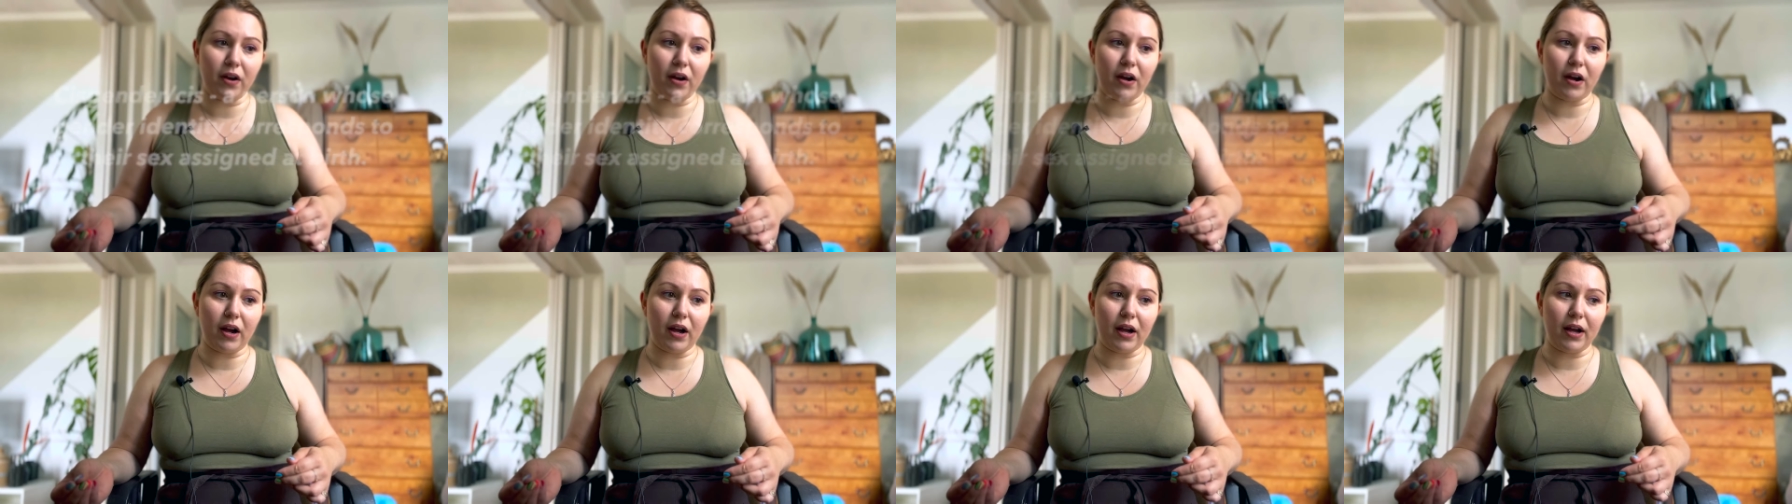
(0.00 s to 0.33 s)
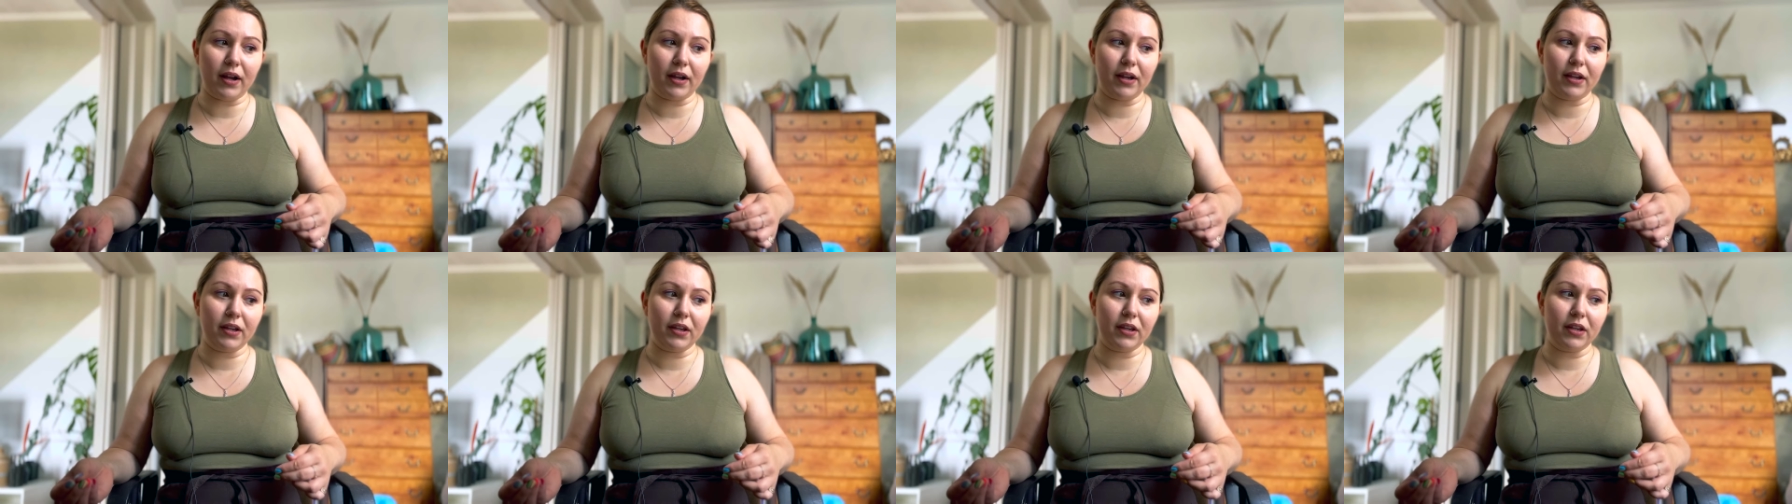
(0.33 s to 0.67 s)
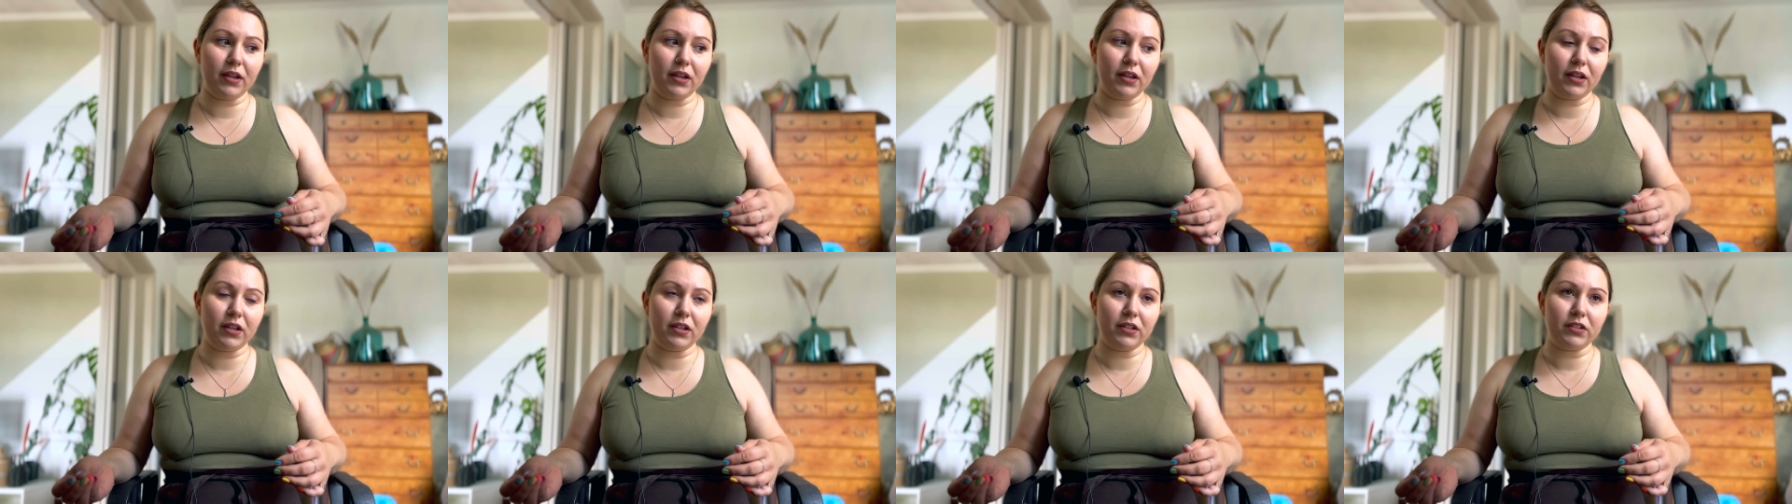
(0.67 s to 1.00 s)

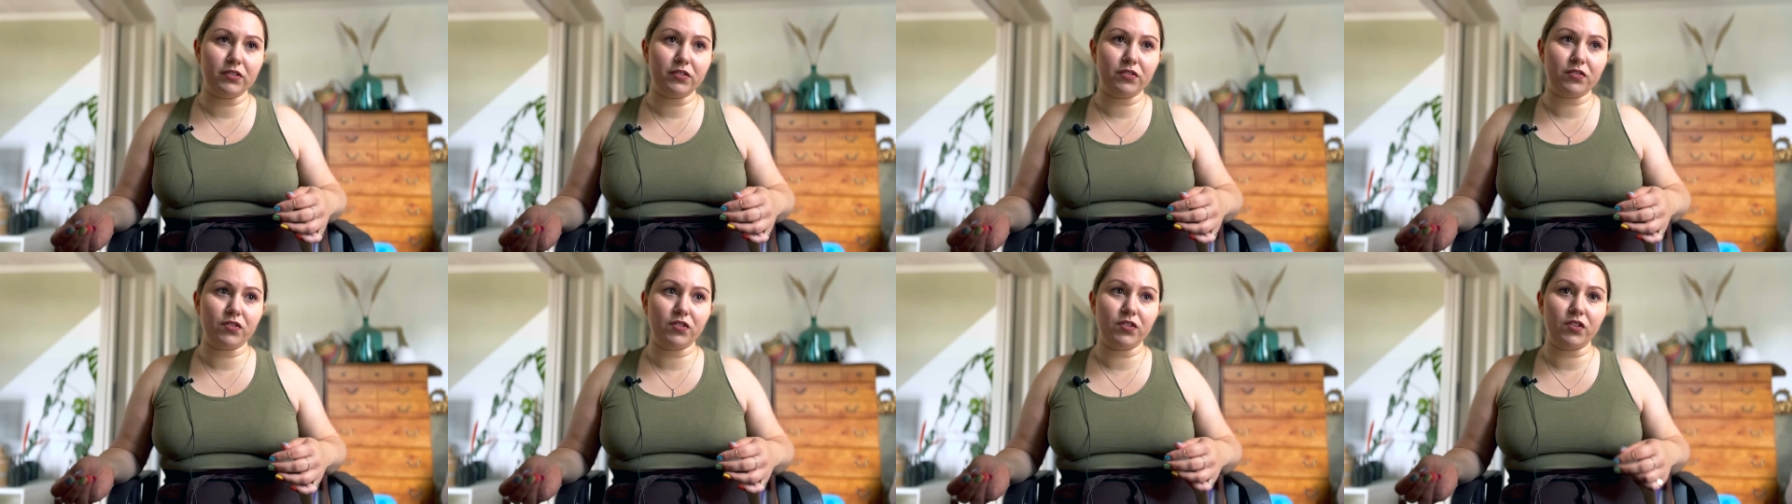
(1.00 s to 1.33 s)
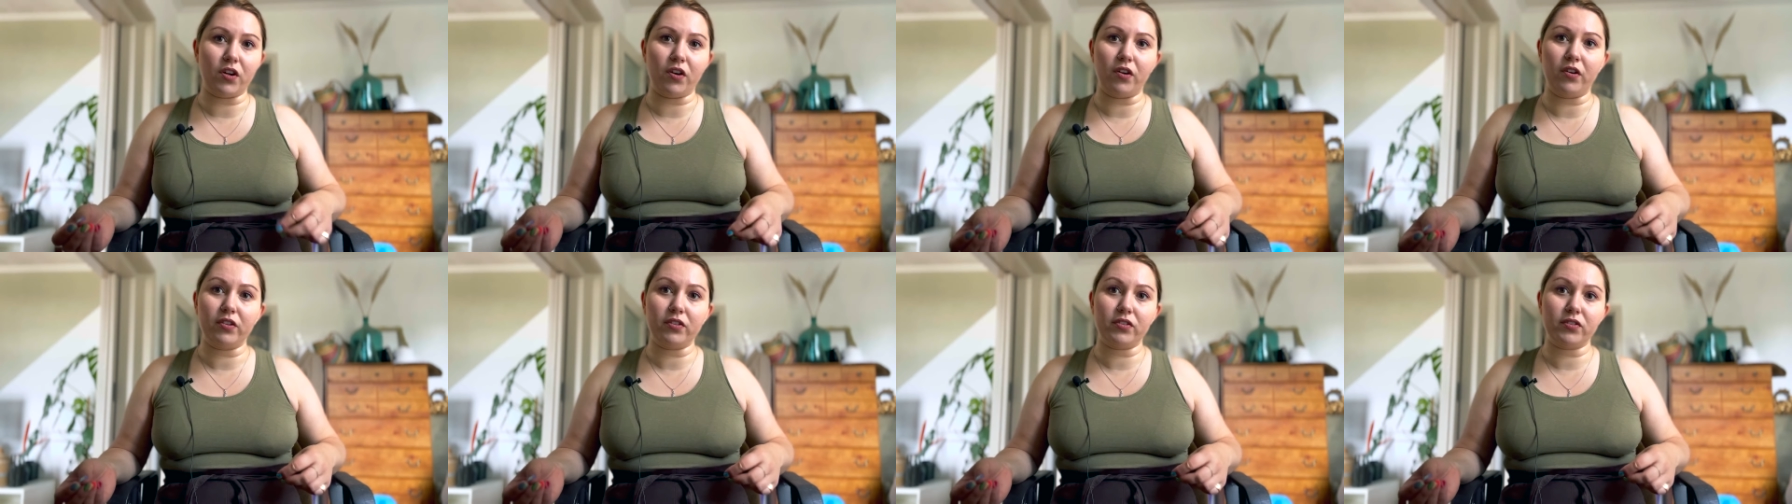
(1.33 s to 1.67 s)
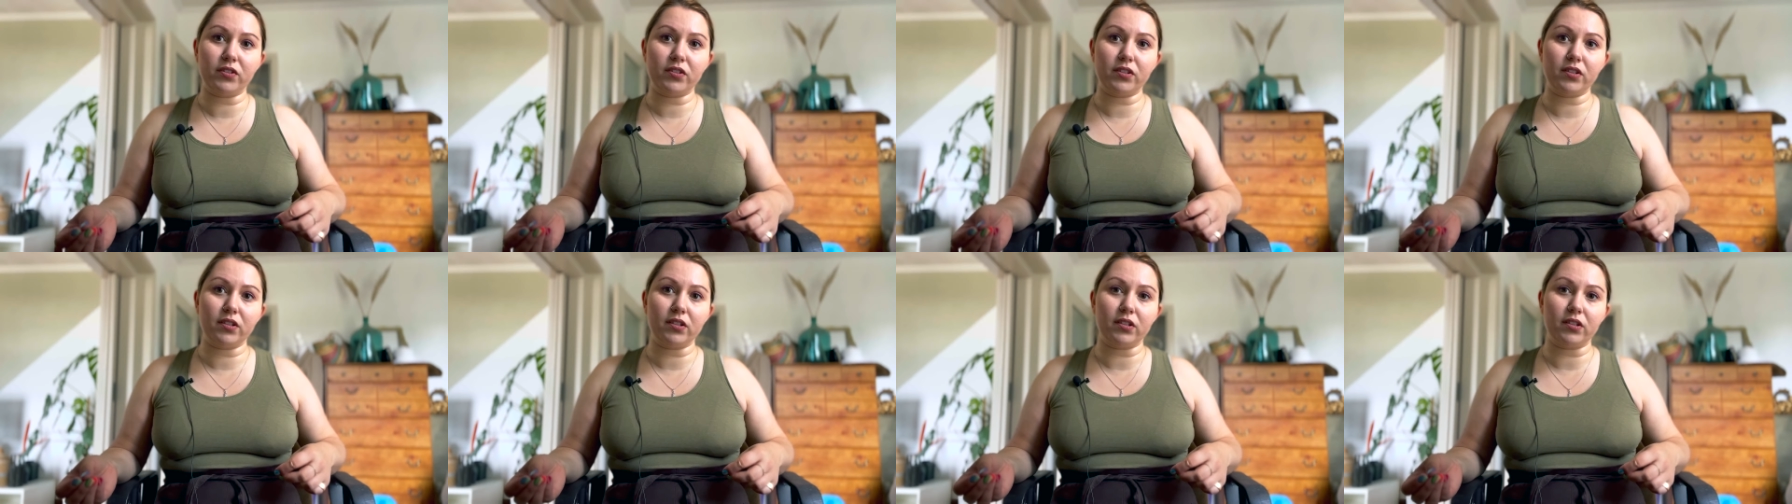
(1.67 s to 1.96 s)
I don't